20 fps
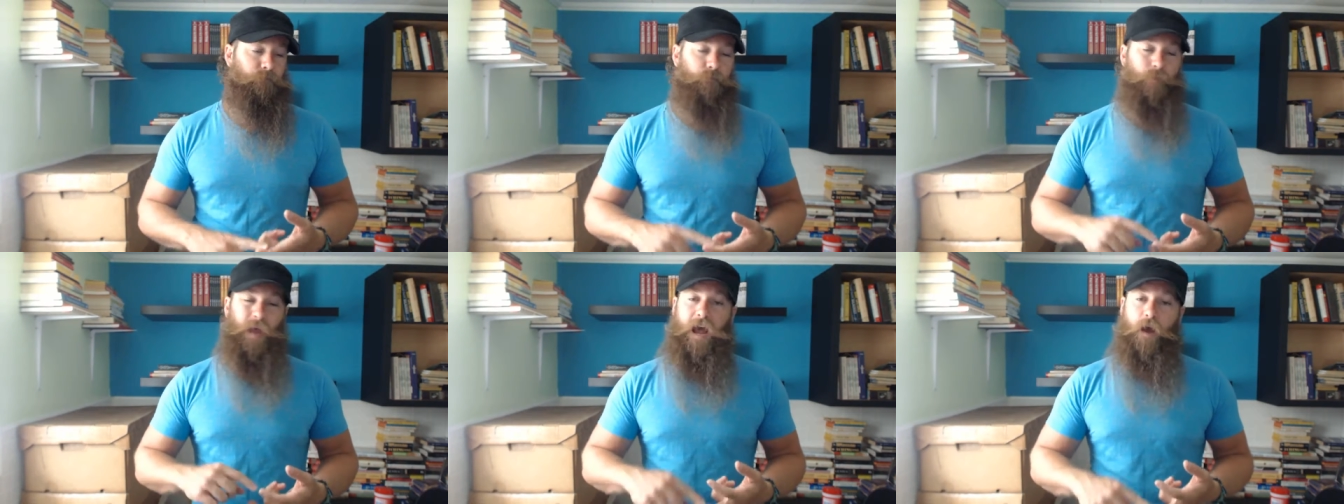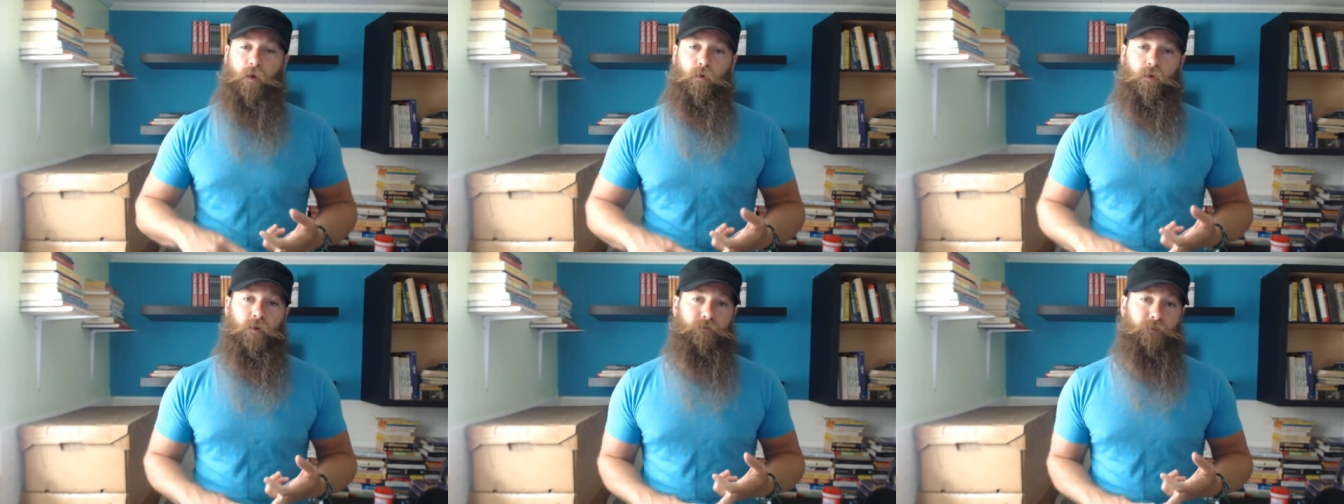
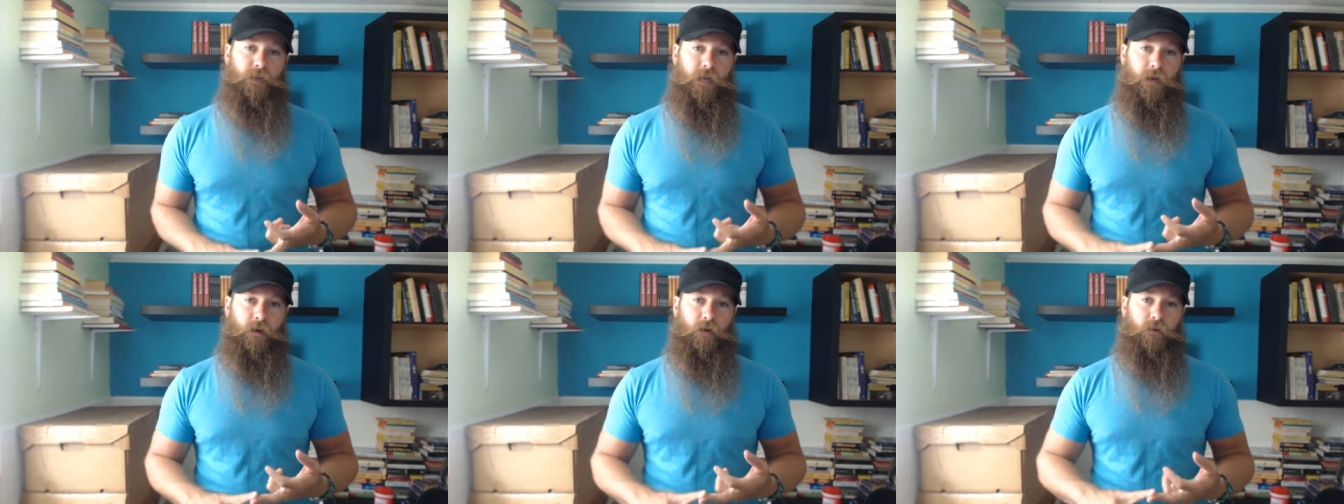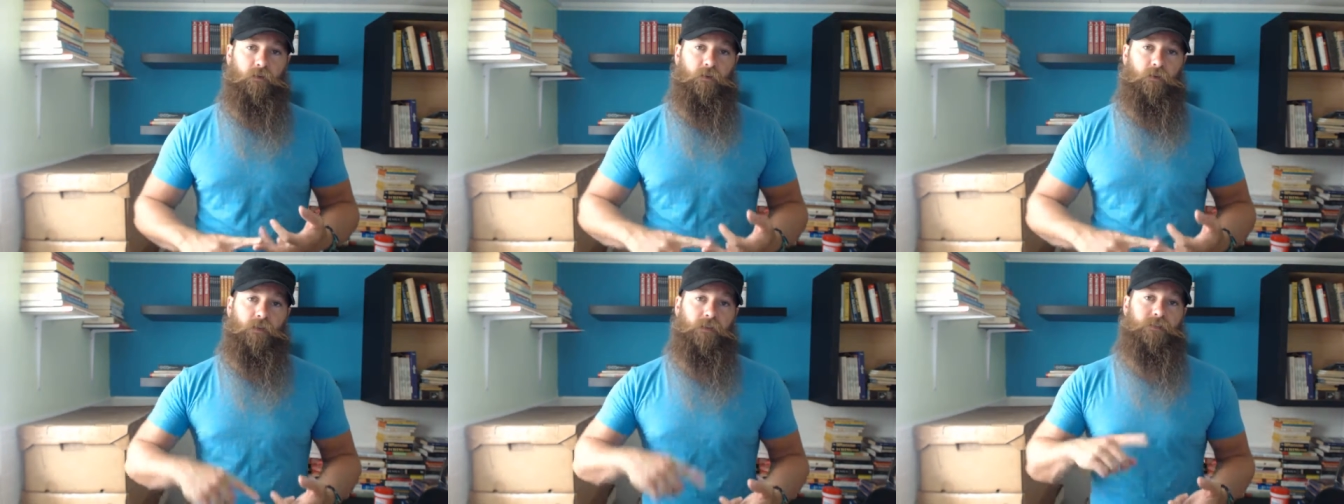Power of
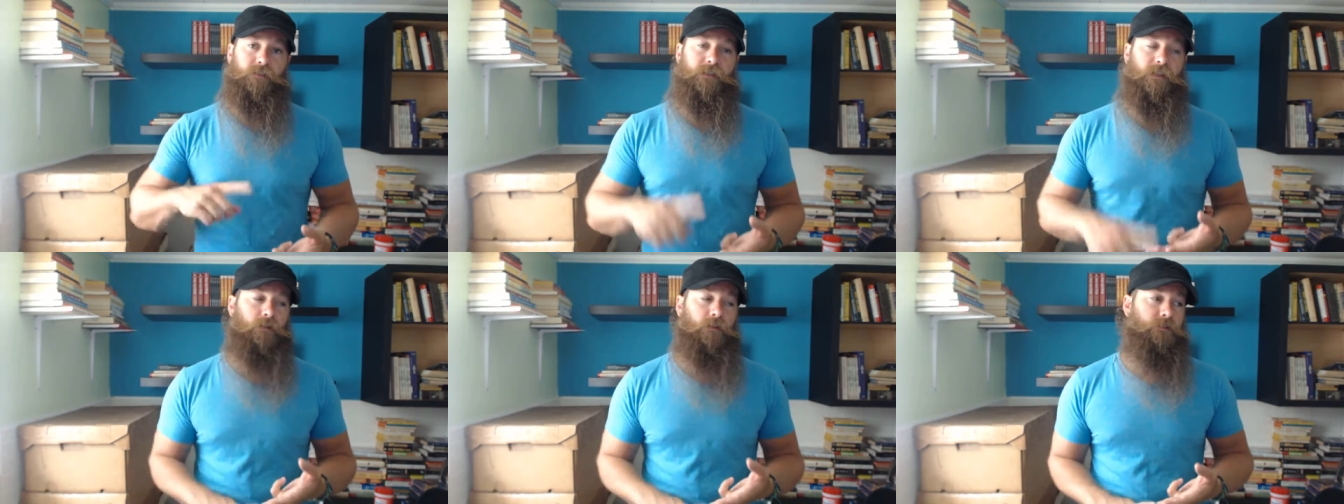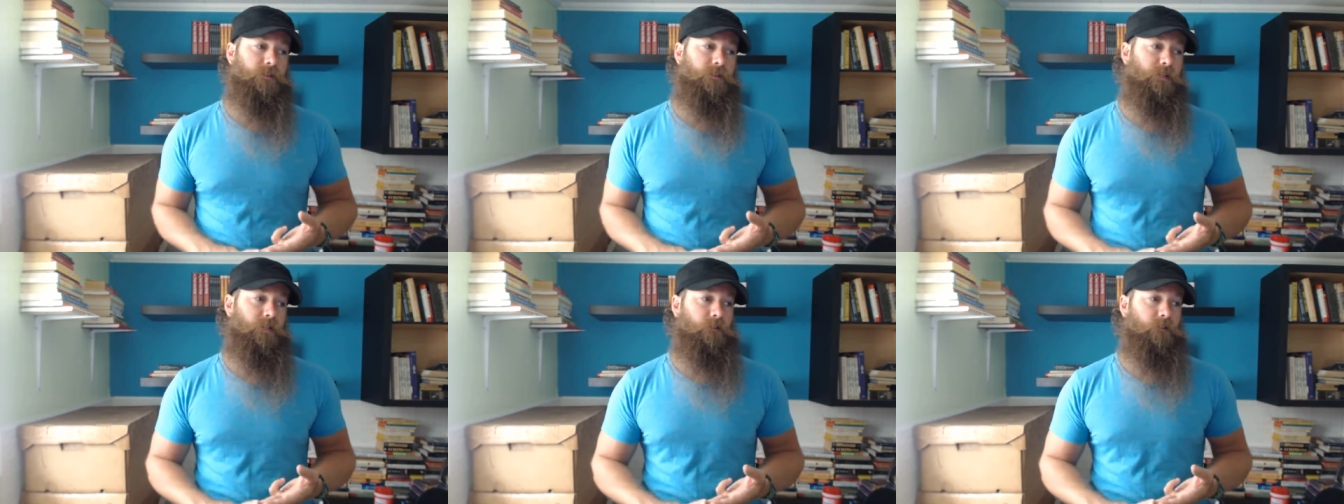Now, and
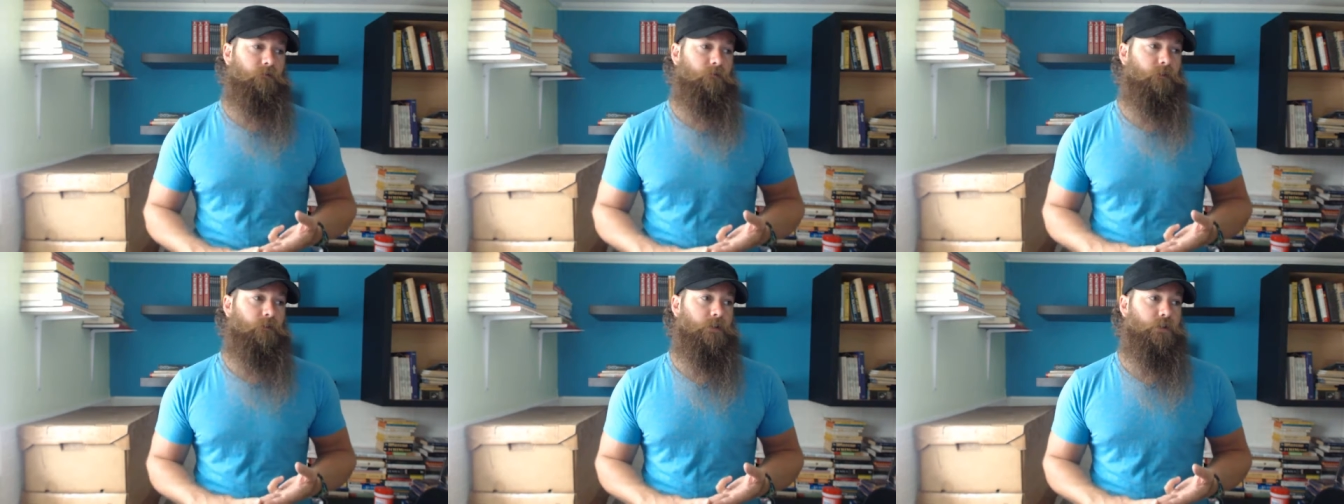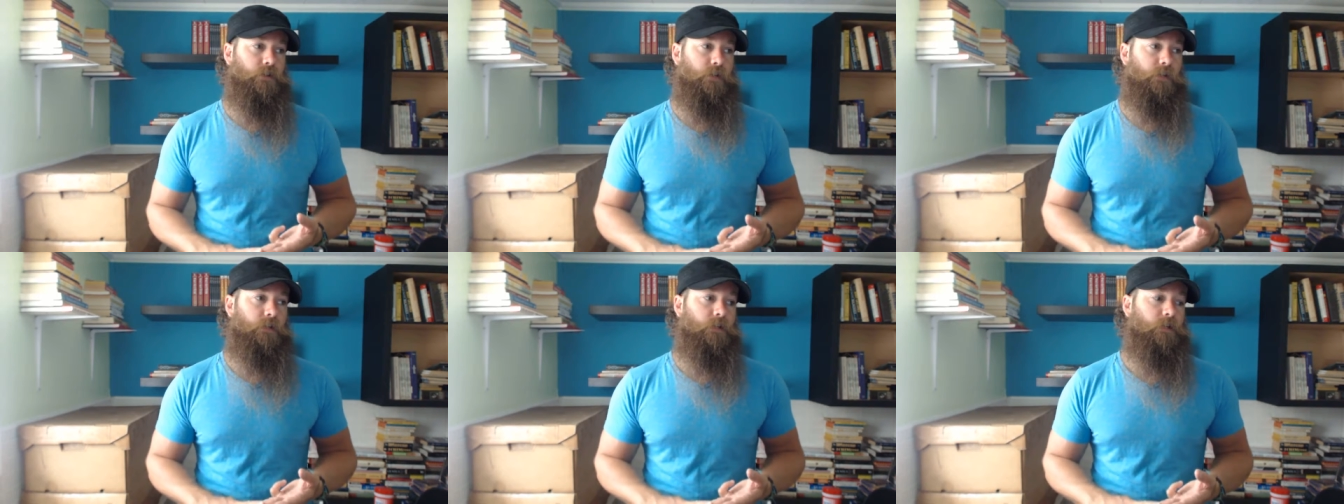Celestine
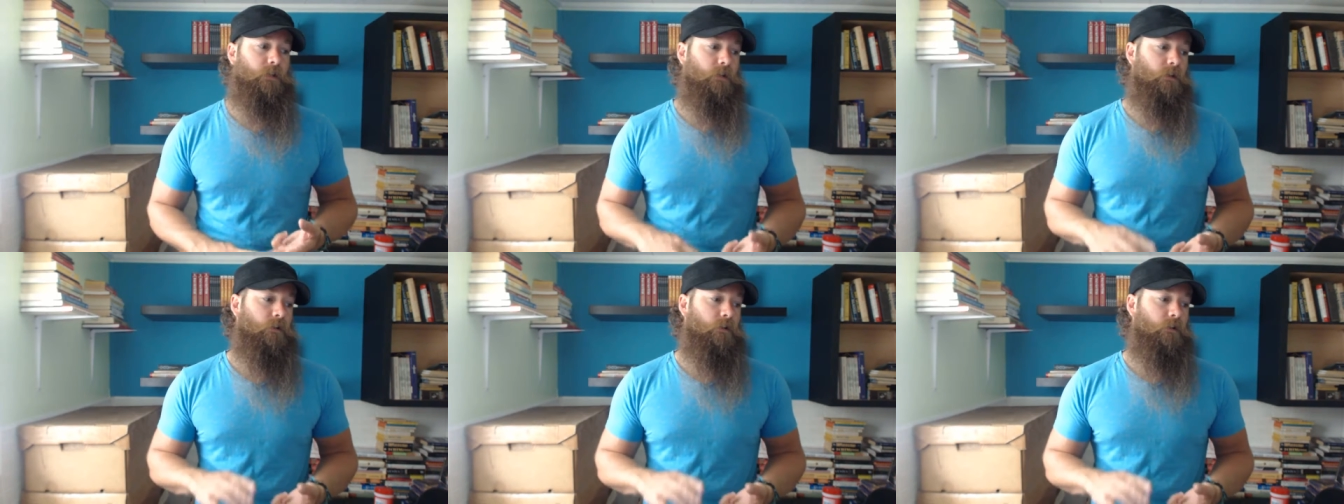Vision.